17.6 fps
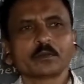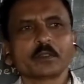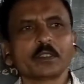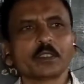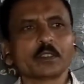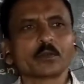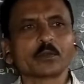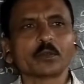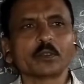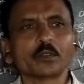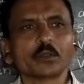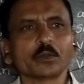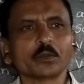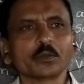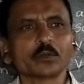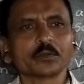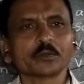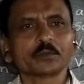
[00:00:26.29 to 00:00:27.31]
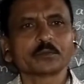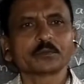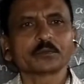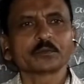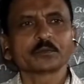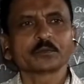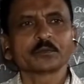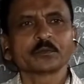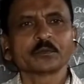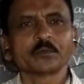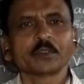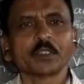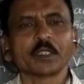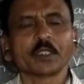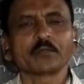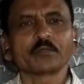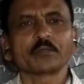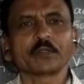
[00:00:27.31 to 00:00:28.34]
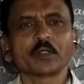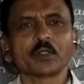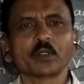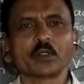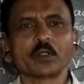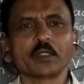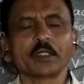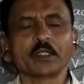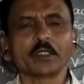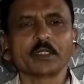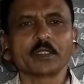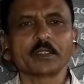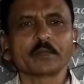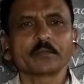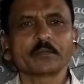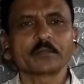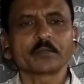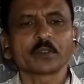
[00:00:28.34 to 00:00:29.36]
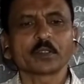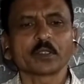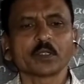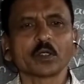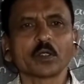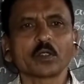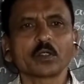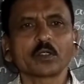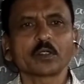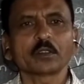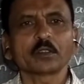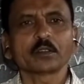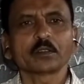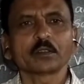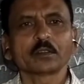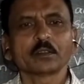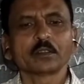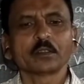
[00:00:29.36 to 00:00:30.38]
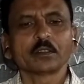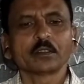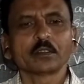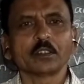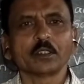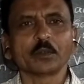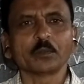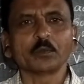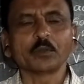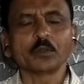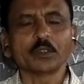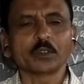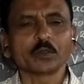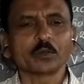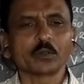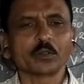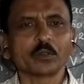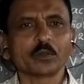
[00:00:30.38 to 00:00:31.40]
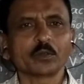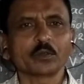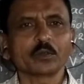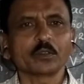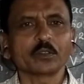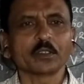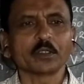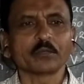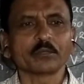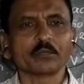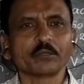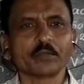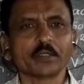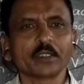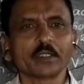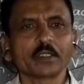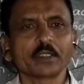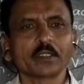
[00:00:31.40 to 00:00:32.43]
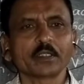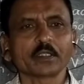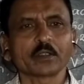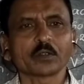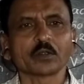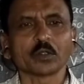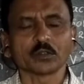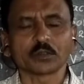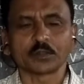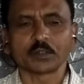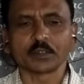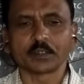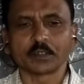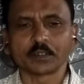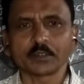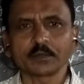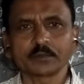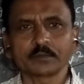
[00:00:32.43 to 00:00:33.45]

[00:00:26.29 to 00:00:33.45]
equal to F dot D or W equal to Fd cos theta,